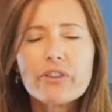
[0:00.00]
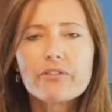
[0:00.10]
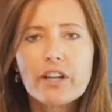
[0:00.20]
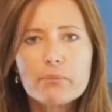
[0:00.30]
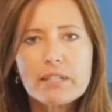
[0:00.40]
their
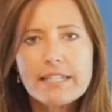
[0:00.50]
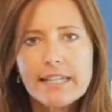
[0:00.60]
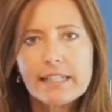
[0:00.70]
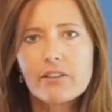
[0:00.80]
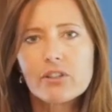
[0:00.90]
vitamin
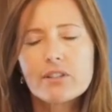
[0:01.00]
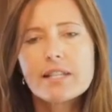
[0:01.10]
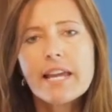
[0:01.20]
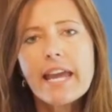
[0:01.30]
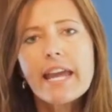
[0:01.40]
D
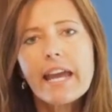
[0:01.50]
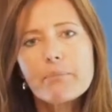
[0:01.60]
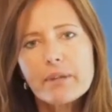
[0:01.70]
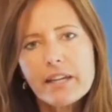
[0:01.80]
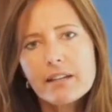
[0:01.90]
levels.
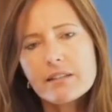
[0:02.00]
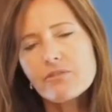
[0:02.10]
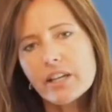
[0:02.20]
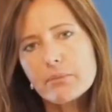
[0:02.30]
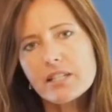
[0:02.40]
And because
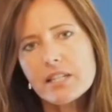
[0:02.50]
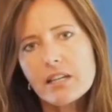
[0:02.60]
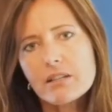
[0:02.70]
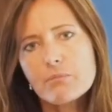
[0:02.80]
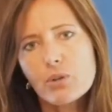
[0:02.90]
vitamin
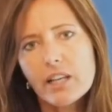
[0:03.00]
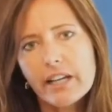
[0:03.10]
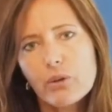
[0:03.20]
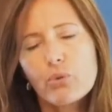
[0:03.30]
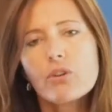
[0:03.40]
D is more
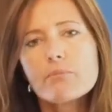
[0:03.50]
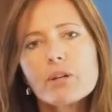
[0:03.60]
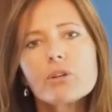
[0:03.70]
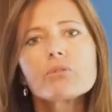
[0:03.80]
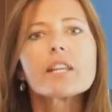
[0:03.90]
like a
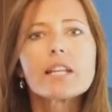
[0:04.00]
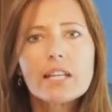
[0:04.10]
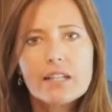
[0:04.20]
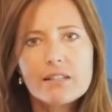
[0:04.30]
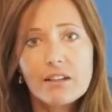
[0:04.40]
hormone than
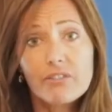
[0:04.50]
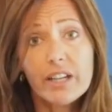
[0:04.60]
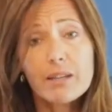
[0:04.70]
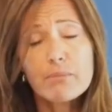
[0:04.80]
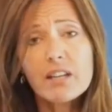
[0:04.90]
it is a
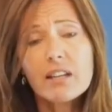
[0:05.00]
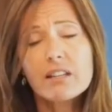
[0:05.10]
vitamin,